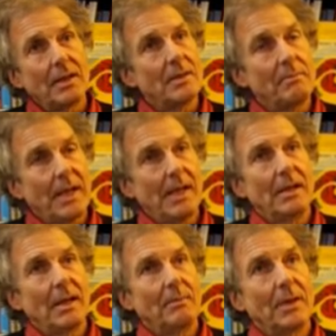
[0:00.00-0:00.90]

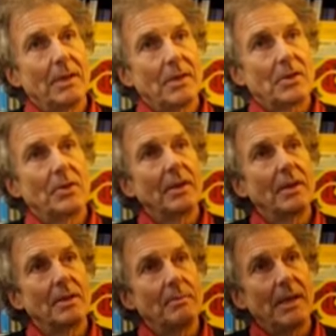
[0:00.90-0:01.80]
debate, and by distorting the
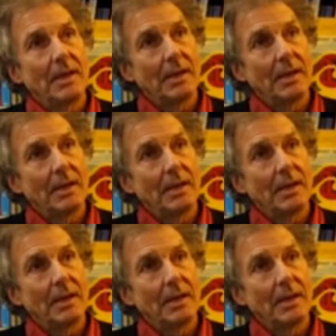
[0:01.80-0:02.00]
debate,